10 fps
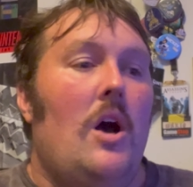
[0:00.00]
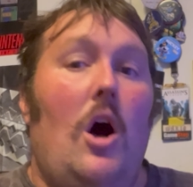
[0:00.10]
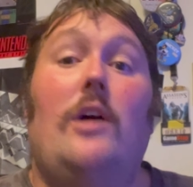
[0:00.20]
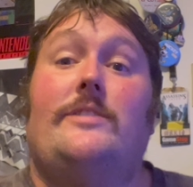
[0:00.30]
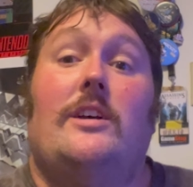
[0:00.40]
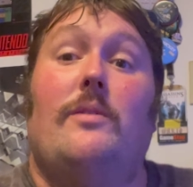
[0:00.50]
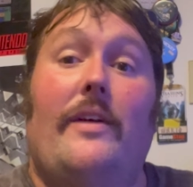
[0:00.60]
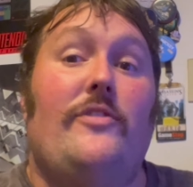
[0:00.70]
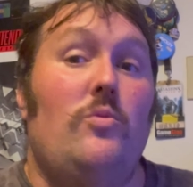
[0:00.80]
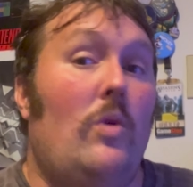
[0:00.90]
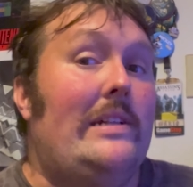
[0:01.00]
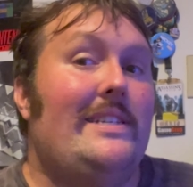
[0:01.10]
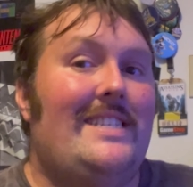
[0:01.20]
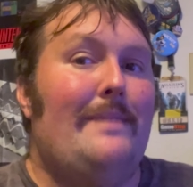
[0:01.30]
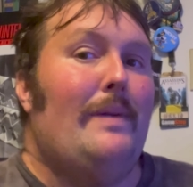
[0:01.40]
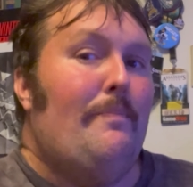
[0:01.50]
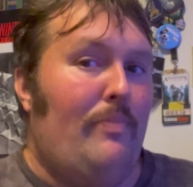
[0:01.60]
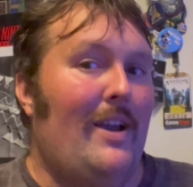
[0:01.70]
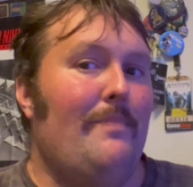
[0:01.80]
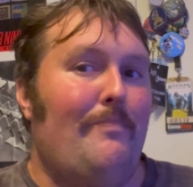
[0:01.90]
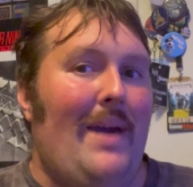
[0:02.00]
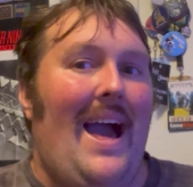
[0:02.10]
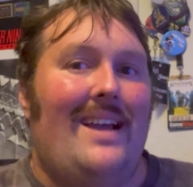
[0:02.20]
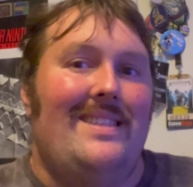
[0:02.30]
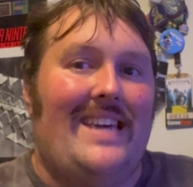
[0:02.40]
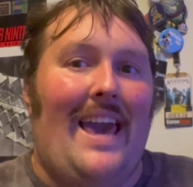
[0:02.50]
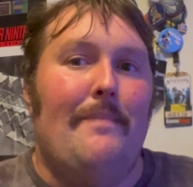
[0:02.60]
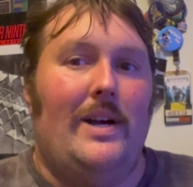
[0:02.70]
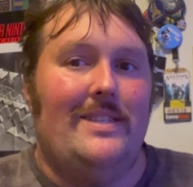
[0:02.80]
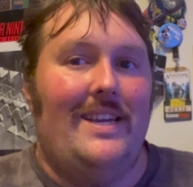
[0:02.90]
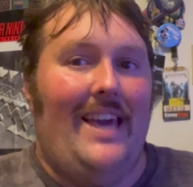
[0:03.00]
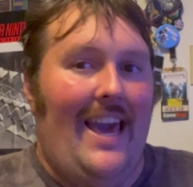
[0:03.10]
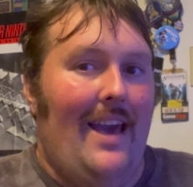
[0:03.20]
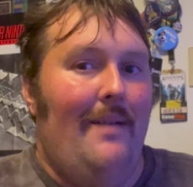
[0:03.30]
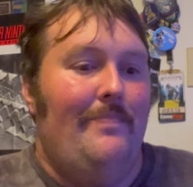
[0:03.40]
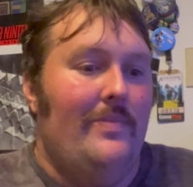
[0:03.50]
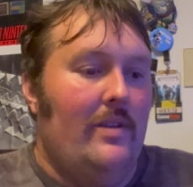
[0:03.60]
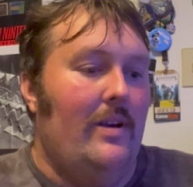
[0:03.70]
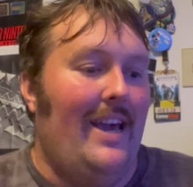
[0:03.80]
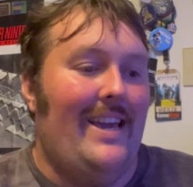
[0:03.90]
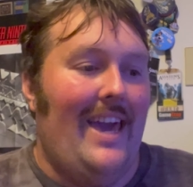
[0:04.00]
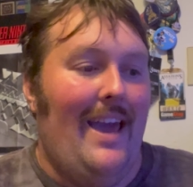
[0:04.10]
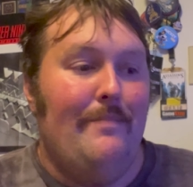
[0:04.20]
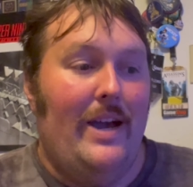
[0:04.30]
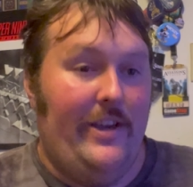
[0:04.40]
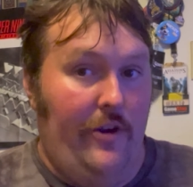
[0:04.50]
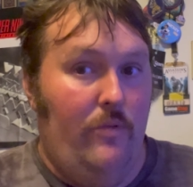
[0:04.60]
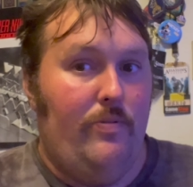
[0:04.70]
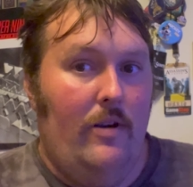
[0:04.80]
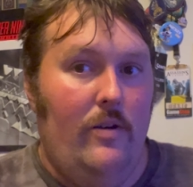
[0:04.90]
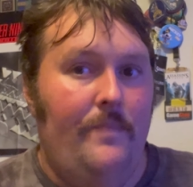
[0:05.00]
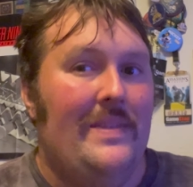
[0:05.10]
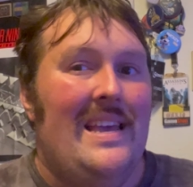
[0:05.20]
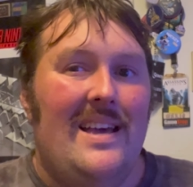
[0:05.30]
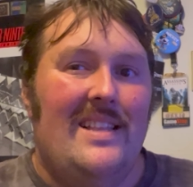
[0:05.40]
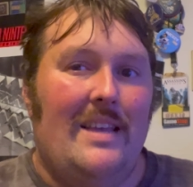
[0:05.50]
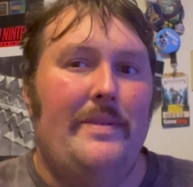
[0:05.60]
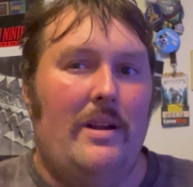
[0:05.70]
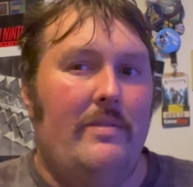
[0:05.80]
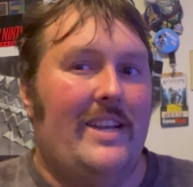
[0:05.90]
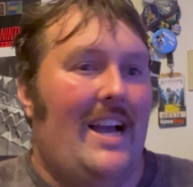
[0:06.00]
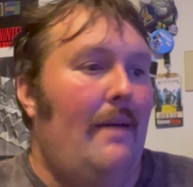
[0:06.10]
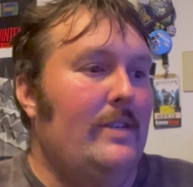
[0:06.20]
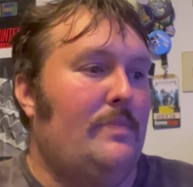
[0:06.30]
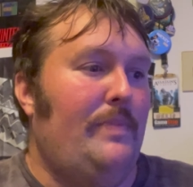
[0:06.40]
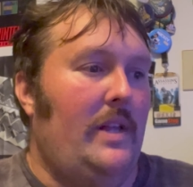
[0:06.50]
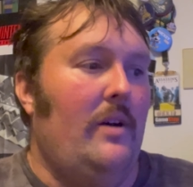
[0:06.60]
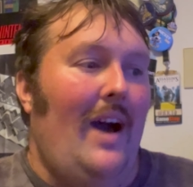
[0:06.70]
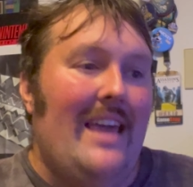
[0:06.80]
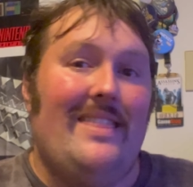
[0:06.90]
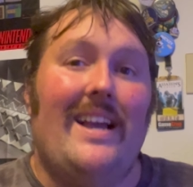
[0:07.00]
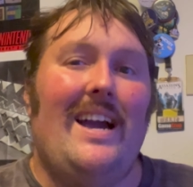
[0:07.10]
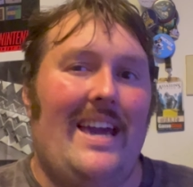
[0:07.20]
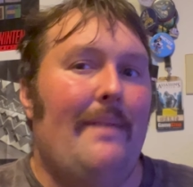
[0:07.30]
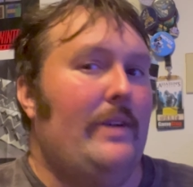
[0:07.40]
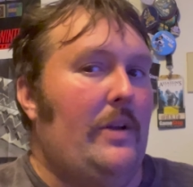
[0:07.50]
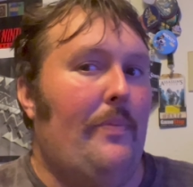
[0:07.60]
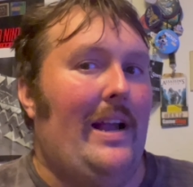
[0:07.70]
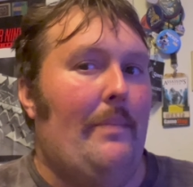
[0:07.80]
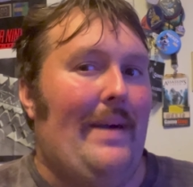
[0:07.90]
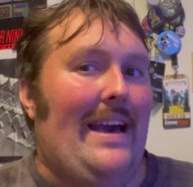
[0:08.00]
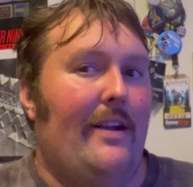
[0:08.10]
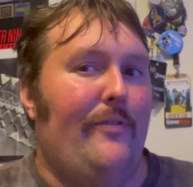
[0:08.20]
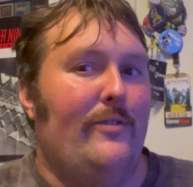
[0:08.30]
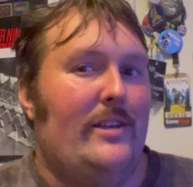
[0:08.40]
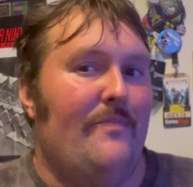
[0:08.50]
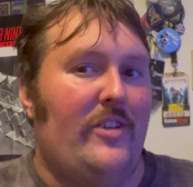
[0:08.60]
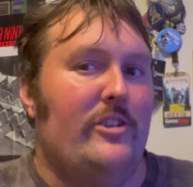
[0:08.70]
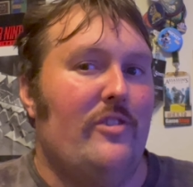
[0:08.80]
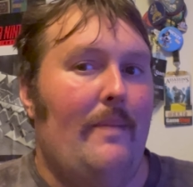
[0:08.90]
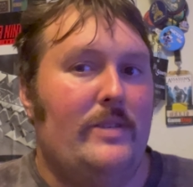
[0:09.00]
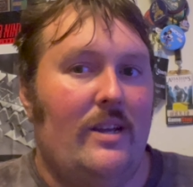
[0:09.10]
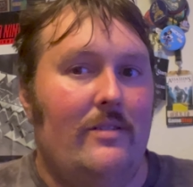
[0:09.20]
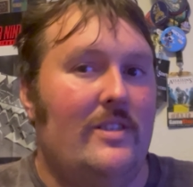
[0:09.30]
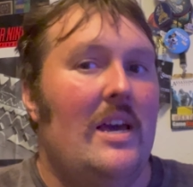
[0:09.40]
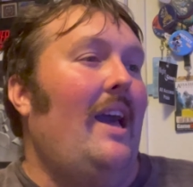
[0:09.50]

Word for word: Also, if you want to see me bring back the game hunting cam, aka my GoPro, let me know in the comments below. I think I am going to bring it back for some future episodes.